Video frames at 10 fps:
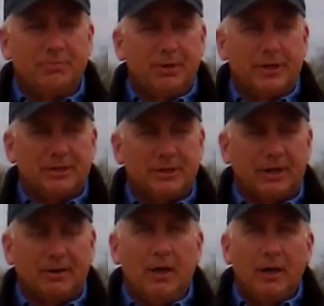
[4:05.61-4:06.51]
But
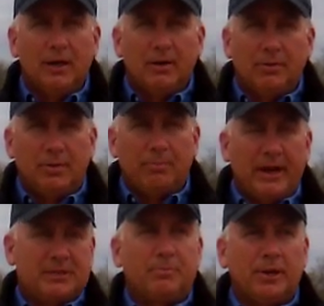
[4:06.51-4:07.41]
the
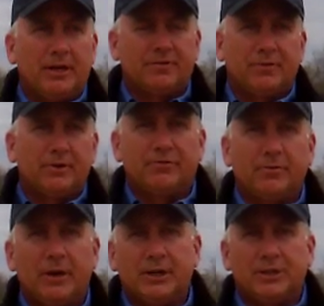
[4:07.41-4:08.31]
best place for
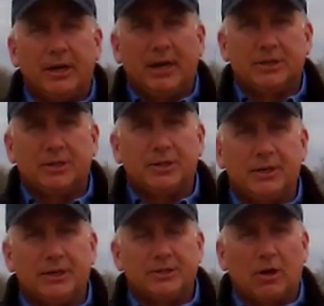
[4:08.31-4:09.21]
information
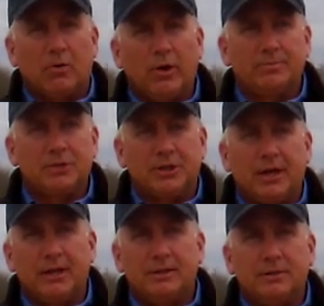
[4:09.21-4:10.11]
actually is our
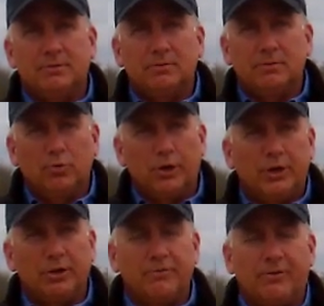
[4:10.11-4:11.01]
website,
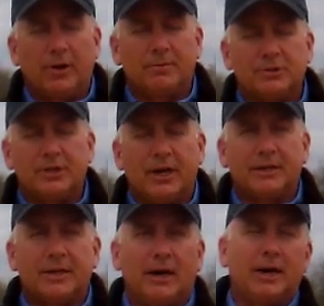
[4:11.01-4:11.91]

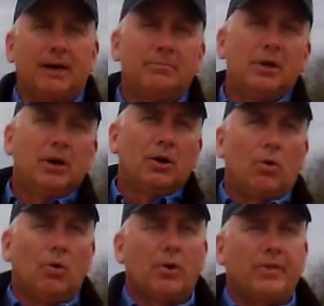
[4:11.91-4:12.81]
woodhillfarms.com,
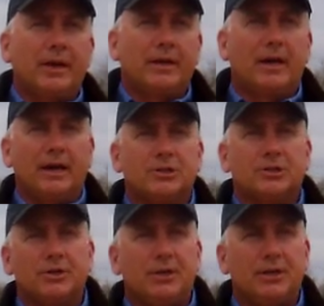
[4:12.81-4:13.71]
or they can
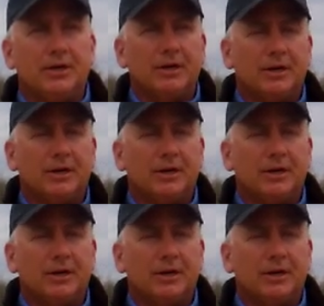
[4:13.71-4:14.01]
actually